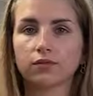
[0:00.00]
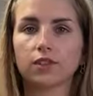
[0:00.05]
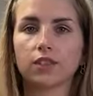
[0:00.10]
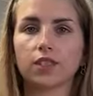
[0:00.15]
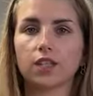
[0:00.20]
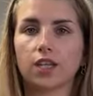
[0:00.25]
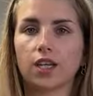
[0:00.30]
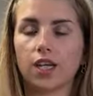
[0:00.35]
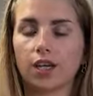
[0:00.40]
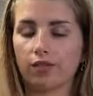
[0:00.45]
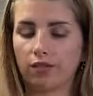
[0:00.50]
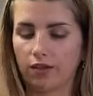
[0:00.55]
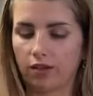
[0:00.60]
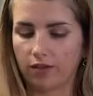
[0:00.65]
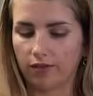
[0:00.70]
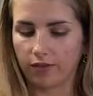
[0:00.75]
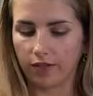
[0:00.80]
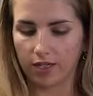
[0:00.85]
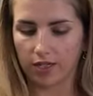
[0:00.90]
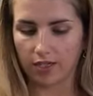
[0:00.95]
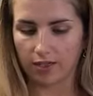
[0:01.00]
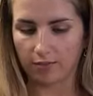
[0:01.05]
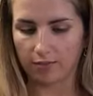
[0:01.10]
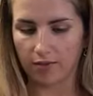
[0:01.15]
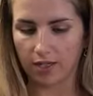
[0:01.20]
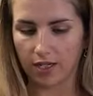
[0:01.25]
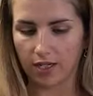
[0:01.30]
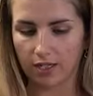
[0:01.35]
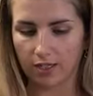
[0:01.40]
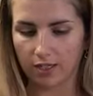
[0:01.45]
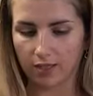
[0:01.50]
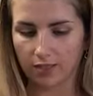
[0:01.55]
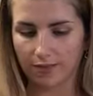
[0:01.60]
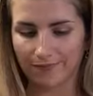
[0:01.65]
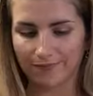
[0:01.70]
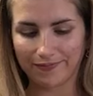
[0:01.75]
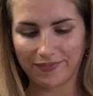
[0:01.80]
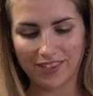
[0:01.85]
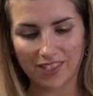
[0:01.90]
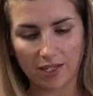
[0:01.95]
So now I've got to find some bits.
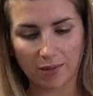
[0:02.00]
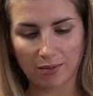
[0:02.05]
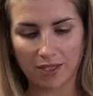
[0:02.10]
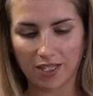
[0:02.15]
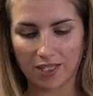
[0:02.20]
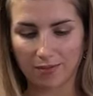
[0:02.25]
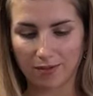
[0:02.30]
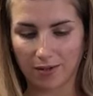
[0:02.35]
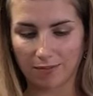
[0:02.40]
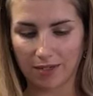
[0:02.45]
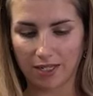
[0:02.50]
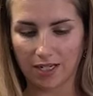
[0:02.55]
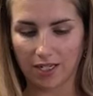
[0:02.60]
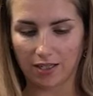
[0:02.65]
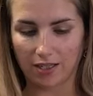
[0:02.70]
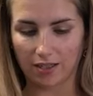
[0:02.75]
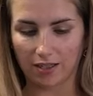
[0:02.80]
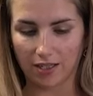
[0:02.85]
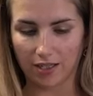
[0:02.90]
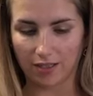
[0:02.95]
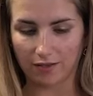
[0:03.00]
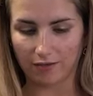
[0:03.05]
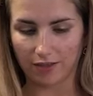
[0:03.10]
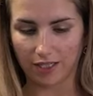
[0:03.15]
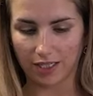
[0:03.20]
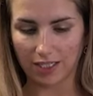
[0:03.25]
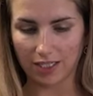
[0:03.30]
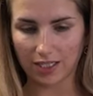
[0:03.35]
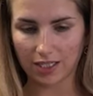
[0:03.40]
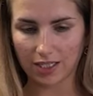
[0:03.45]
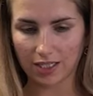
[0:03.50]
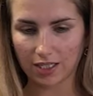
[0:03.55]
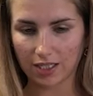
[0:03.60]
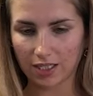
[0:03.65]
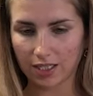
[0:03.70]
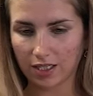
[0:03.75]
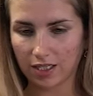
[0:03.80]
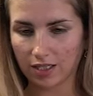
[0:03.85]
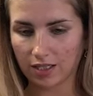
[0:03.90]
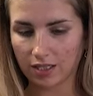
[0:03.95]
Some of these might be a little hard to find.
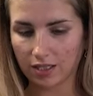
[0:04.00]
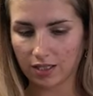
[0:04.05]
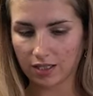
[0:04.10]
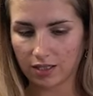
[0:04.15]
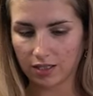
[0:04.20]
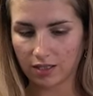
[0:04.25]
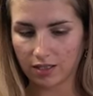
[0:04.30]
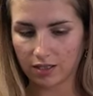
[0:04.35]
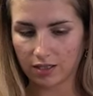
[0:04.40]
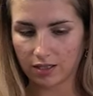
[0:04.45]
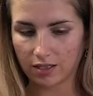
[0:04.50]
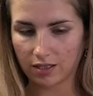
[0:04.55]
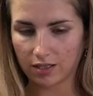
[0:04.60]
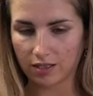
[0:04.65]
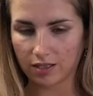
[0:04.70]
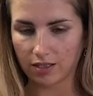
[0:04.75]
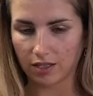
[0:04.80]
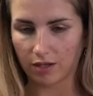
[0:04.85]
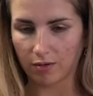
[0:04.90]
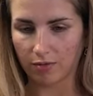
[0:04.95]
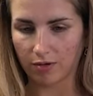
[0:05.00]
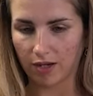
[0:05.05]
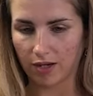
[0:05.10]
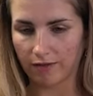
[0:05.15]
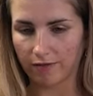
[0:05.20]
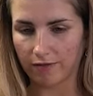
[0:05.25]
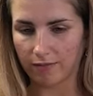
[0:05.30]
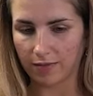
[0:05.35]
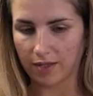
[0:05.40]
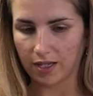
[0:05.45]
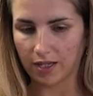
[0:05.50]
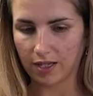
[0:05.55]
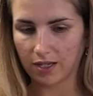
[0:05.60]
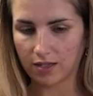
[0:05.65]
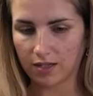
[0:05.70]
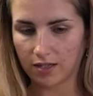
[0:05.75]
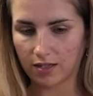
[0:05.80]
So pray for me